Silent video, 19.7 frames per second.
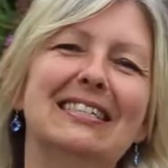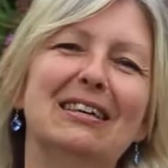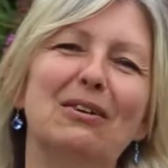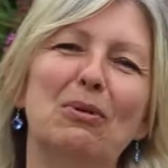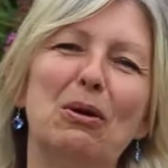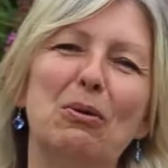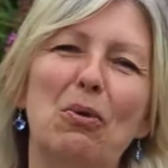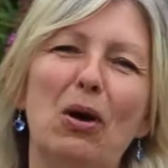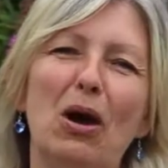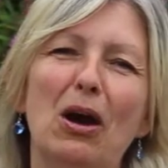that
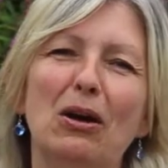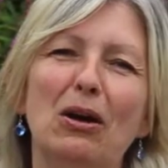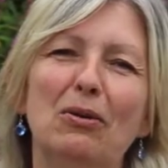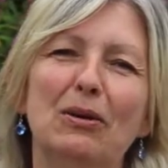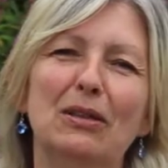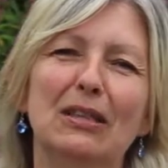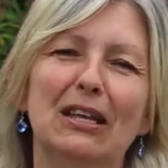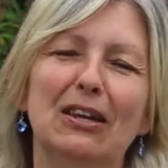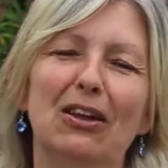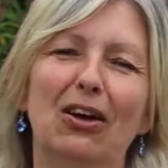we work
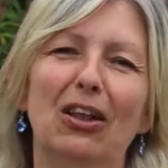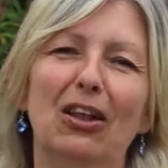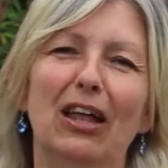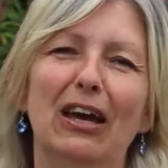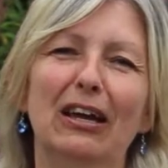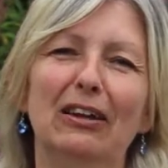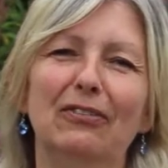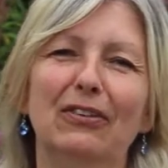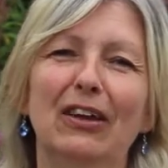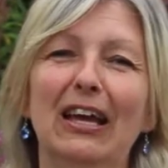with in our
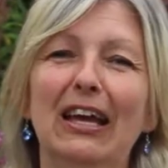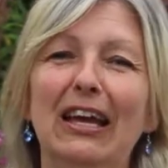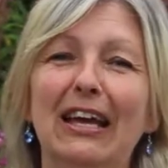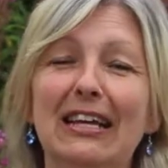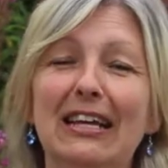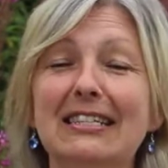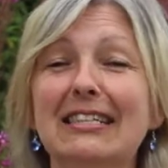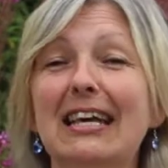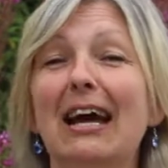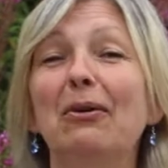life
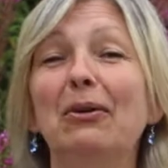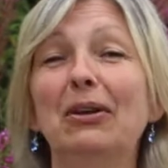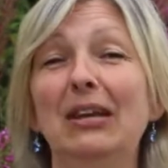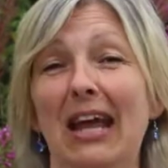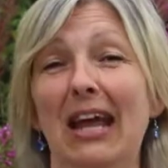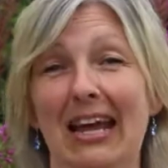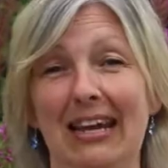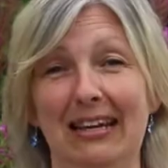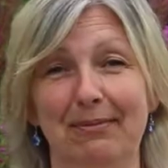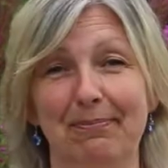is our
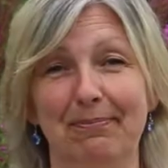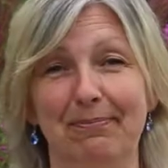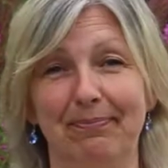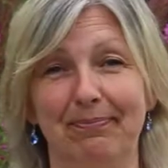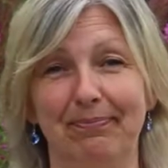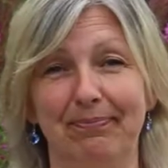name.